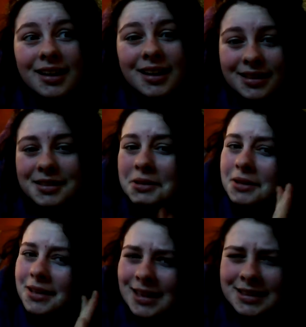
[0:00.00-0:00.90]
and
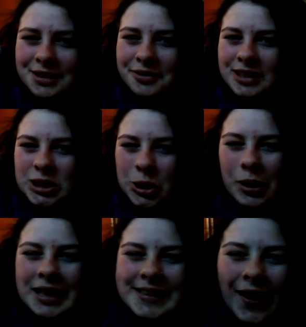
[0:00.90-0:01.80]
that's a different story